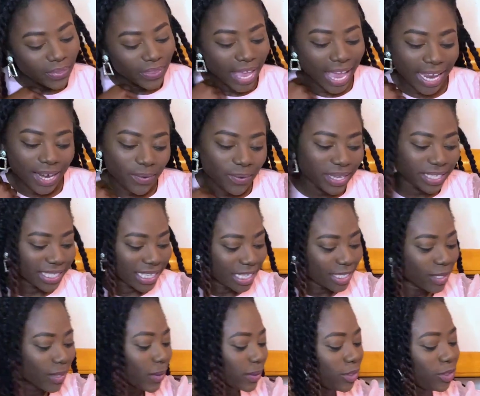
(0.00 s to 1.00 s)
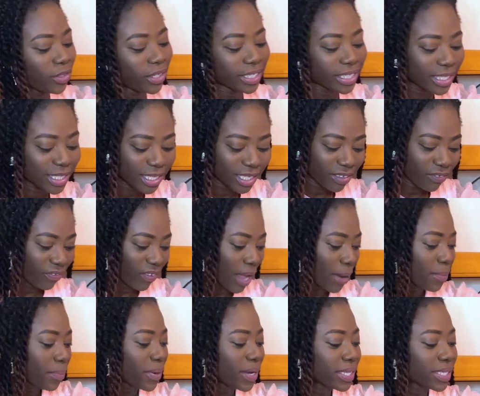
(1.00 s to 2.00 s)
Anyways, let's go straight into the
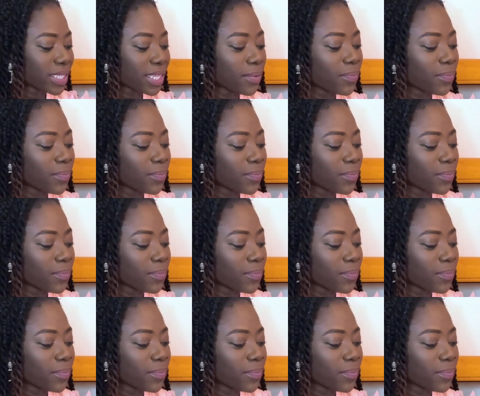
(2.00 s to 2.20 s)
fabrics.